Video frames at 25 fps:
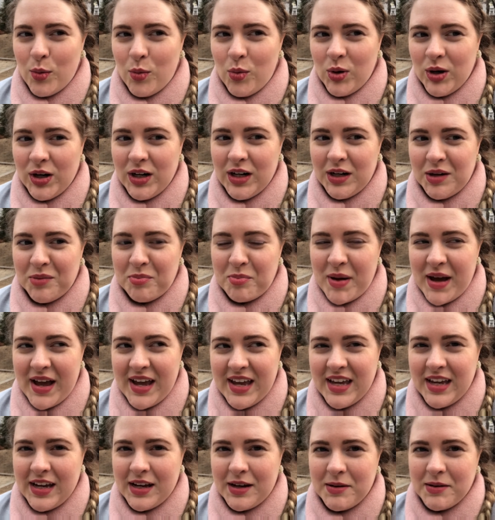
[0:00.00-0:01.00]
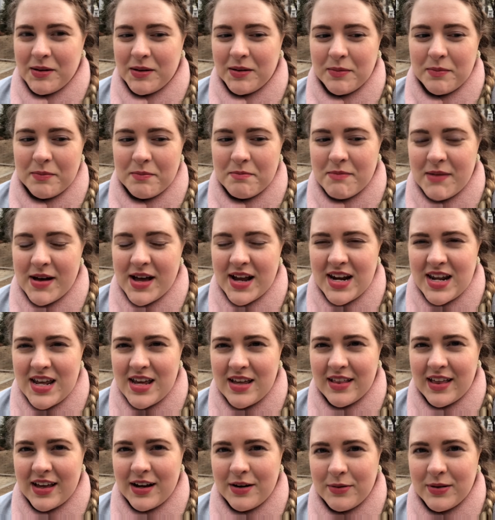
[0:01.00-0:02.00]
we're paying
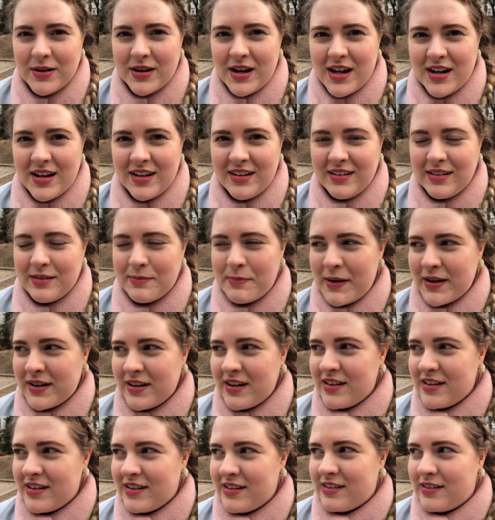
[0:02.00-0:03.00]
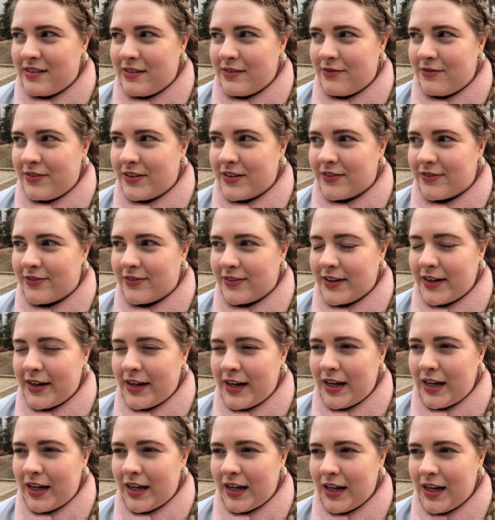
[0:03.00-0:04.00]
money, like we're not expecting this for
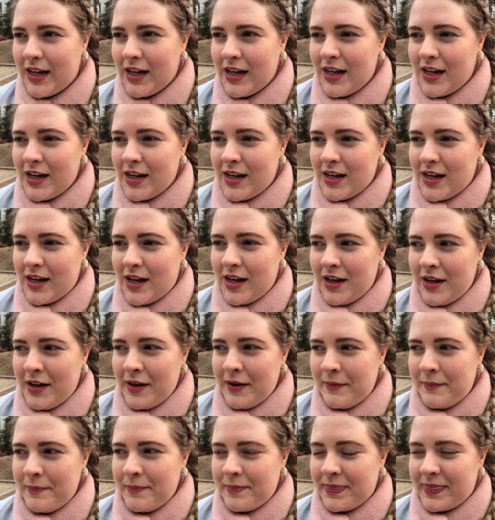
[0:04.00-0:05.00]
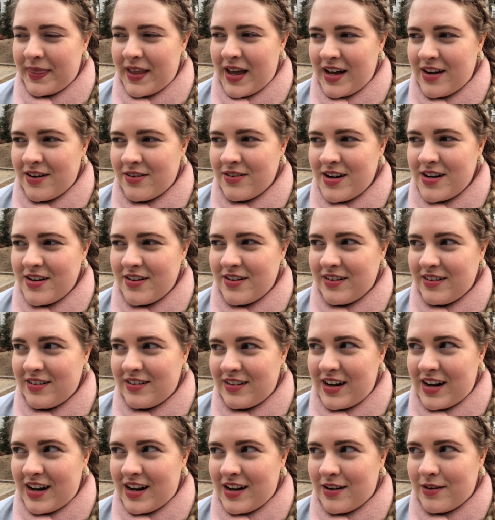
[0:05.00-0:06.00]
free. I don't
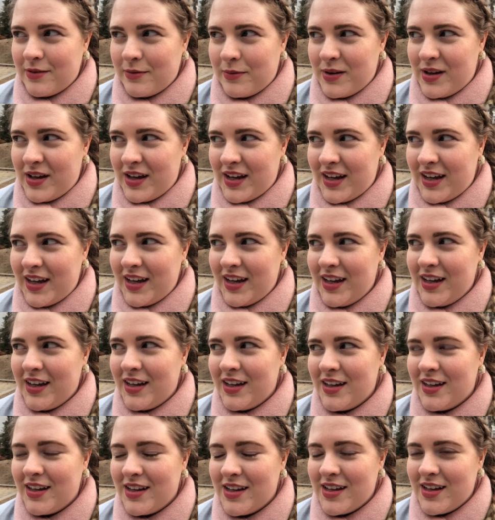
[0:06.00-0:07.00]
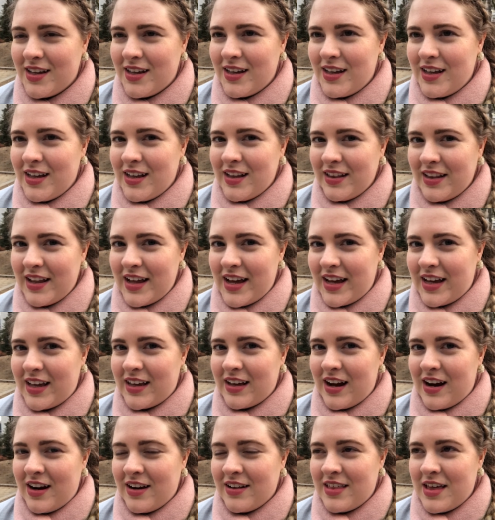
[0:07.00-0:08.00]
understand why.
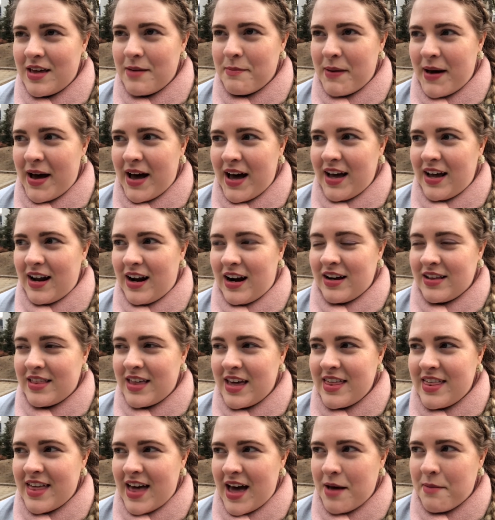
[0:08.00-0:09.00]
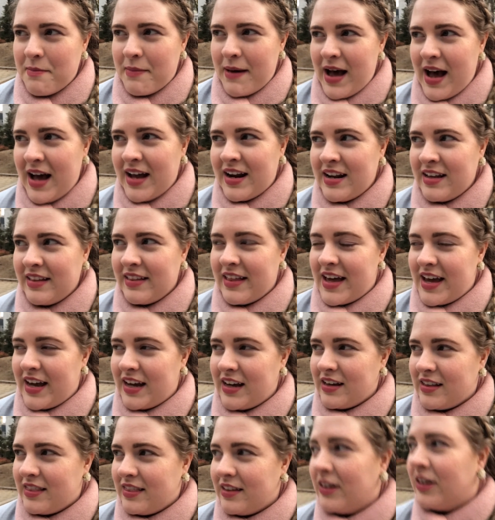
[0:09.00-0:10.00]
Like, are they that bad at like
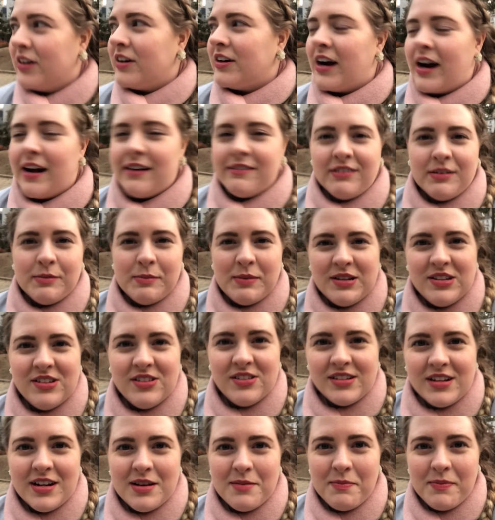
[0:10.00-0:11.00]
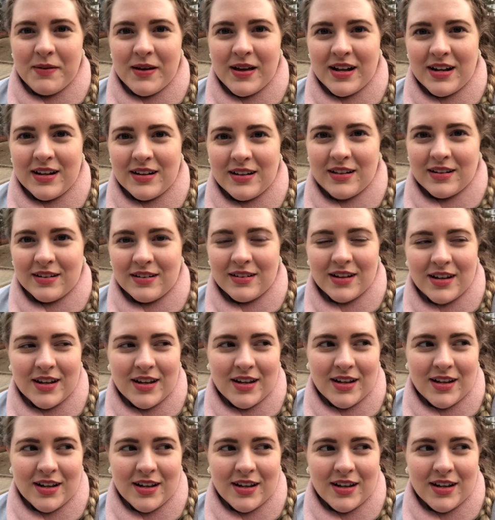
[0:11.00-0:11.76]
their craftsmanship and